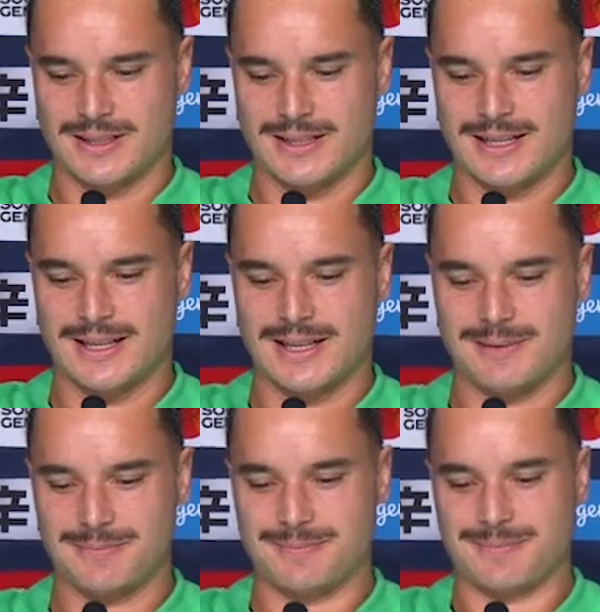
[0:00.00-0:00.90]

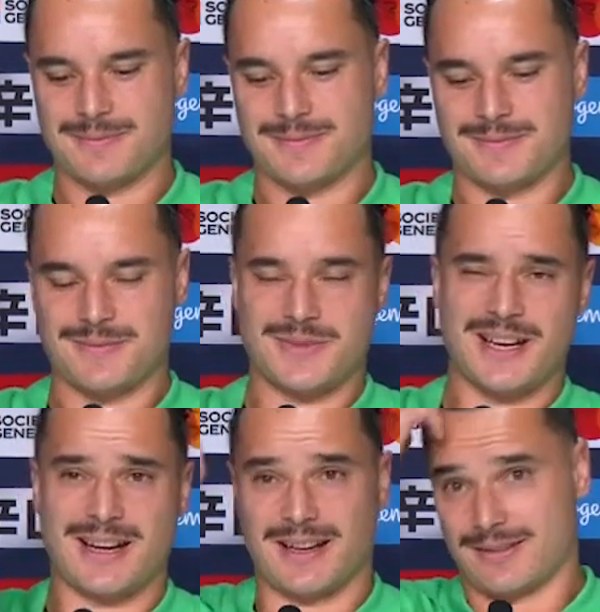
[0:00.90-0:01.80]
Um,
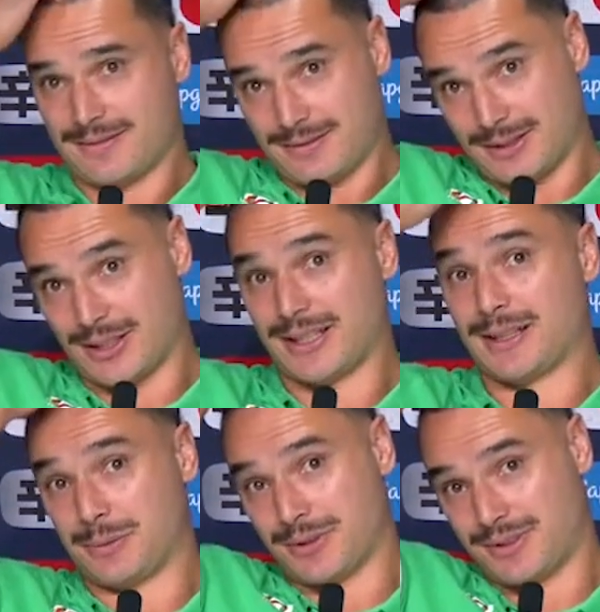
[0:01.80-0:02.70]
yeah, like
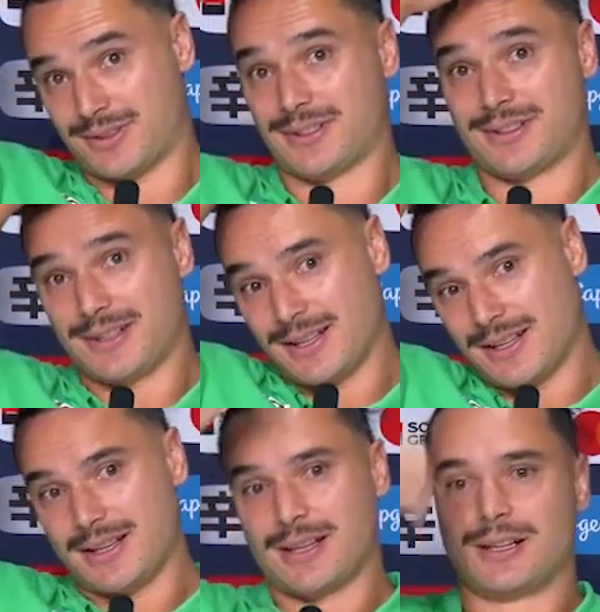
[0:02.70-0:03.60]
it was.
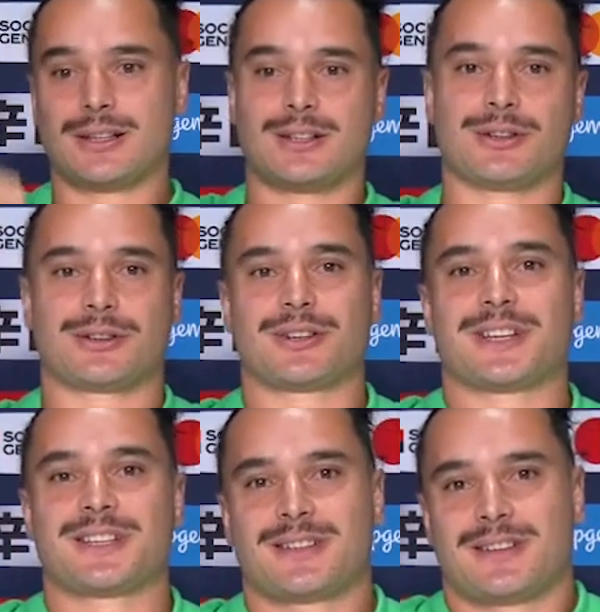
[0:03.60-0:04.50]
Look,
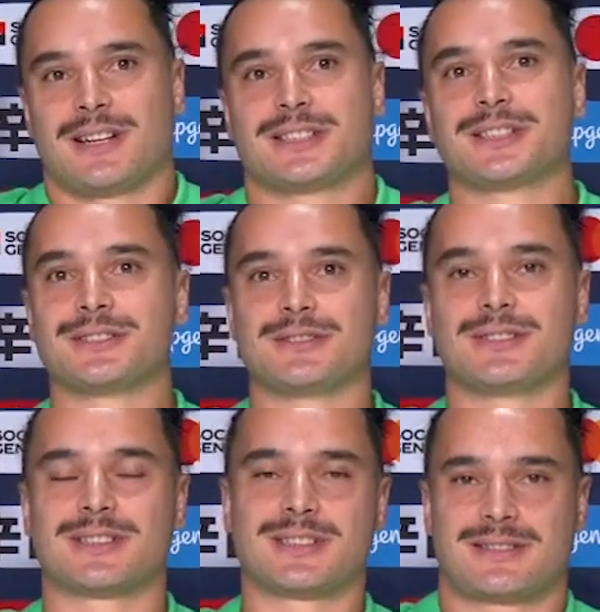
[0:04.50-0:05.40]
like I didn't.
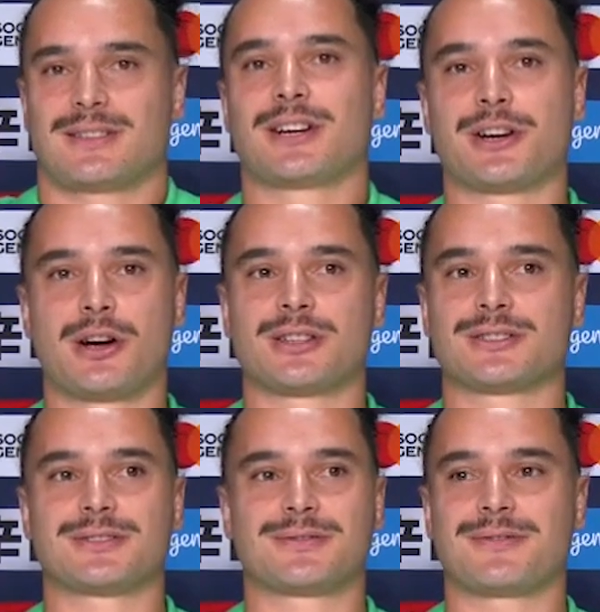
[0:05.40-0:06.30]
I don't know. I
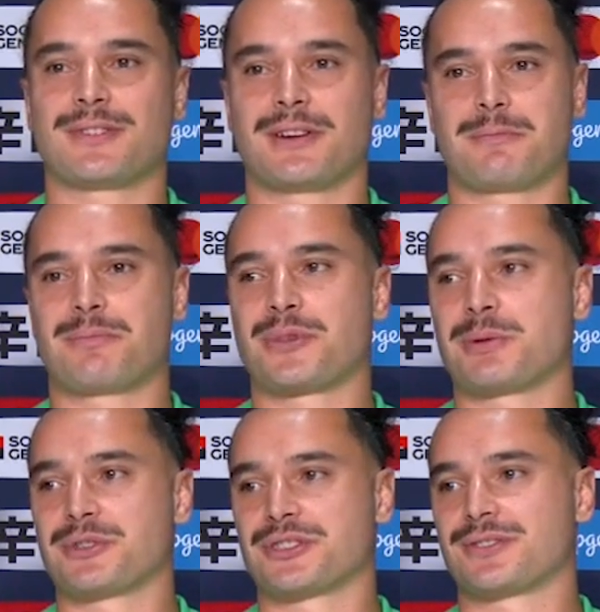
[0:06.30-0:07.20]
just I pretty
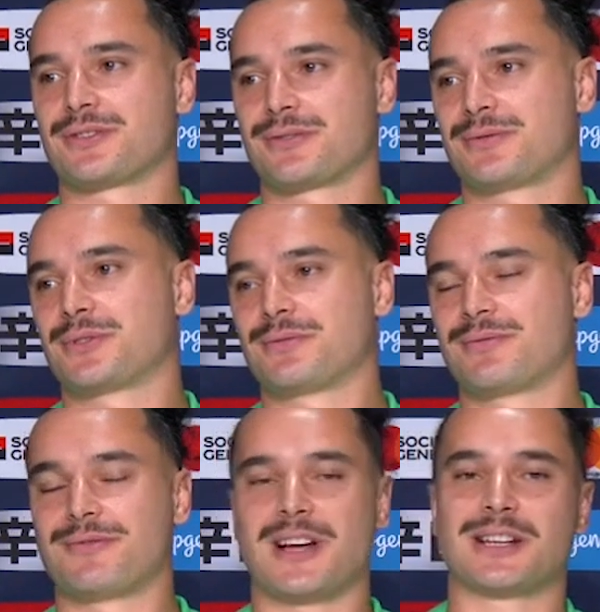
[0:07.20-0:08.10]
much just
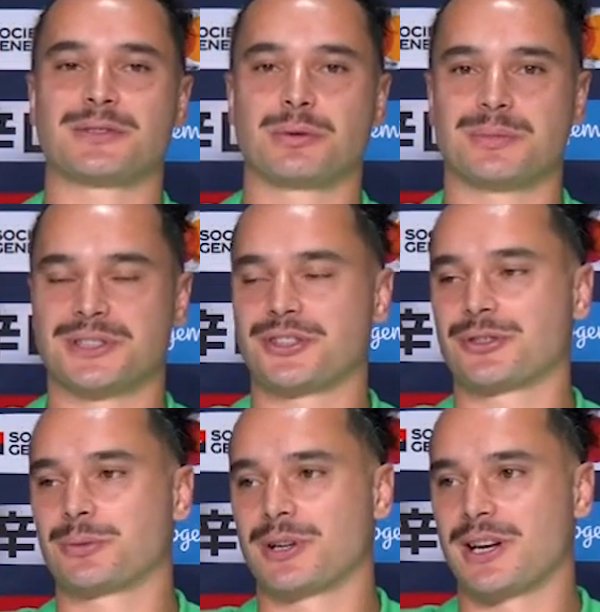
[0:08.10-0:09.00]
fell into a
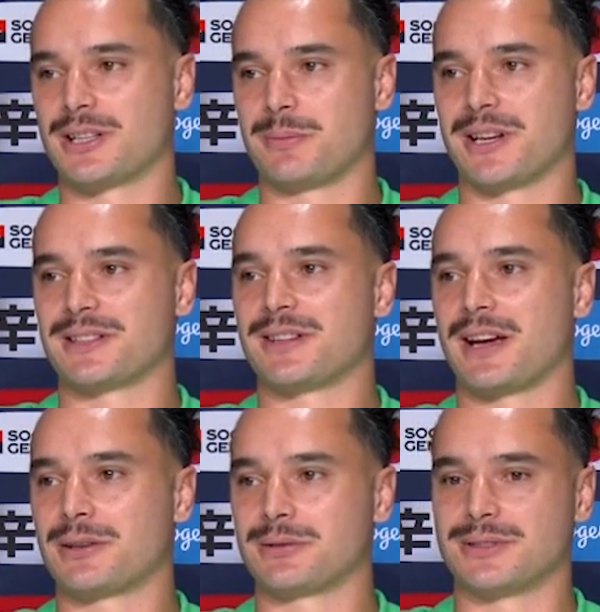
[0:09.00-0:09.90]
position where I had to make a
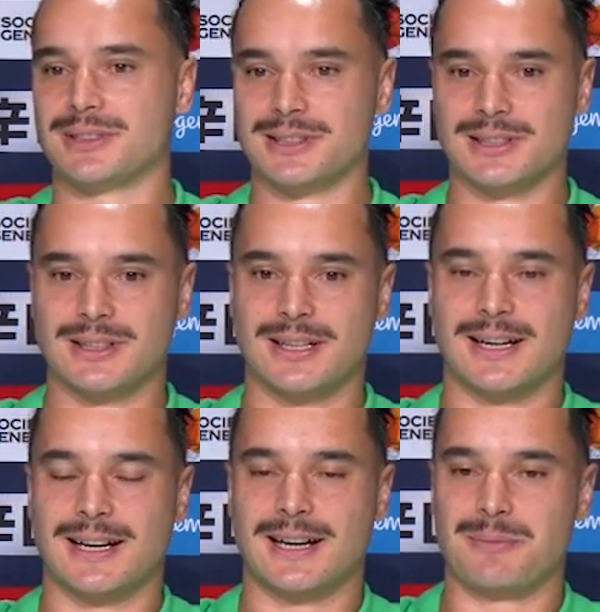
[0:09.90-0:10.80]
tackle, and
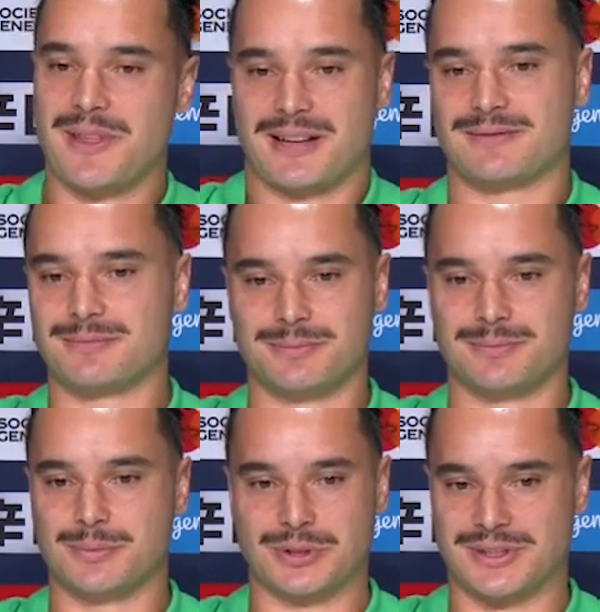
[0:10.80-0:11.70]
um, that
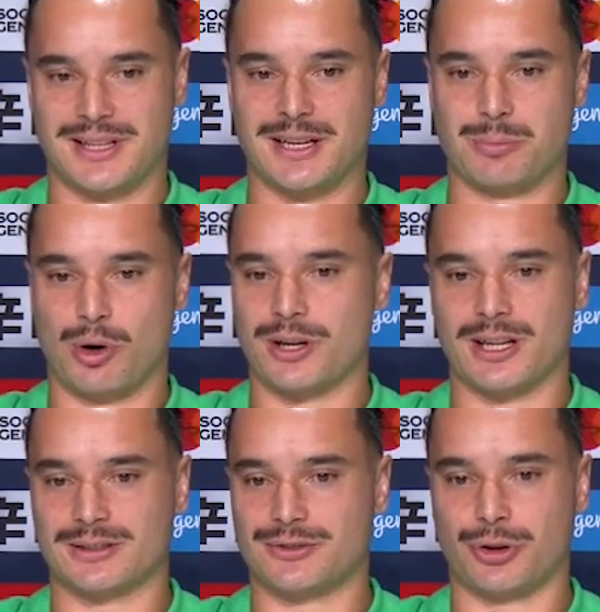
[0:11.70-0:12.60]
was the end
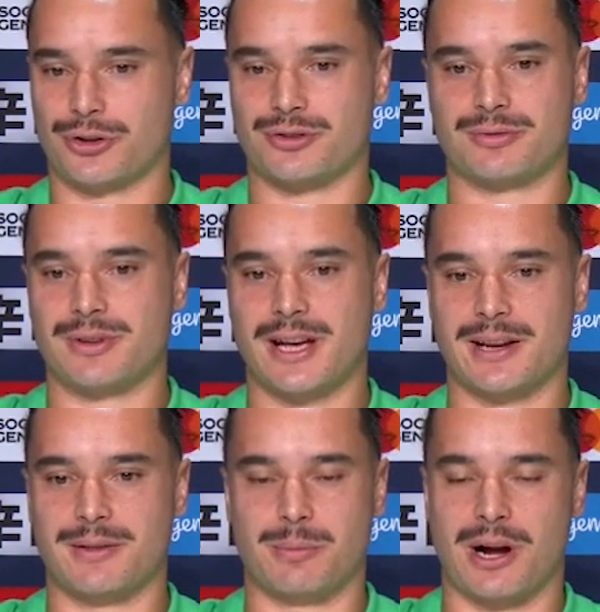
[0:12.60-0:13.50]
product. Josh
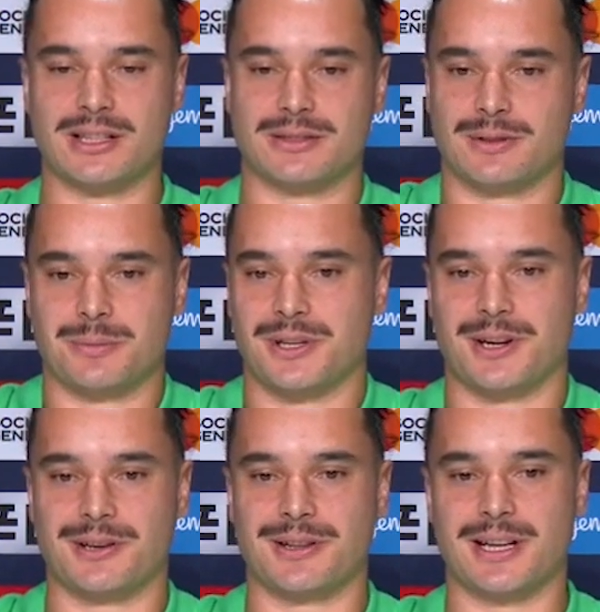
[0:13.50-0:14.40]
had the brunt of him, you
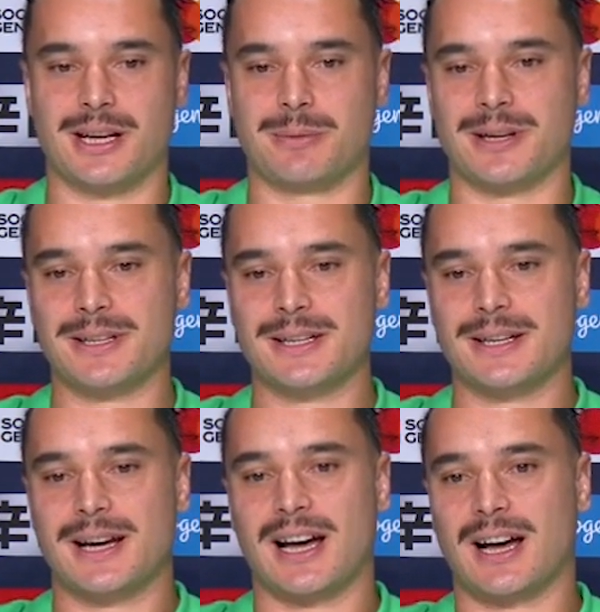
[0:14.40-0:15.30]
know, there. But
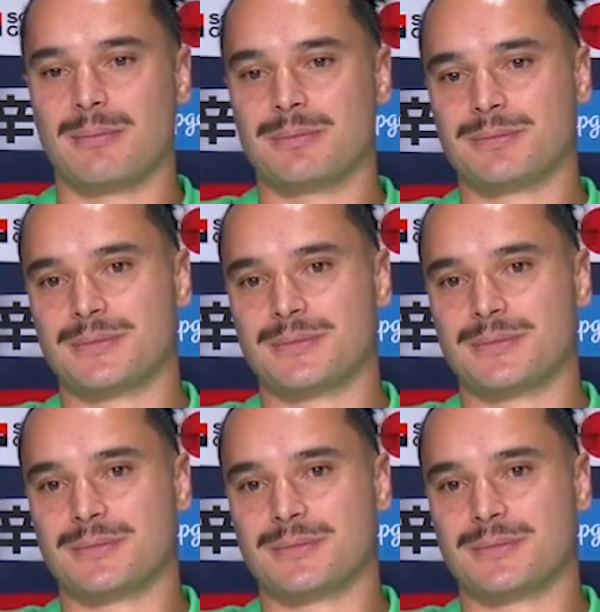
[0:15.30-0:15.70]
um,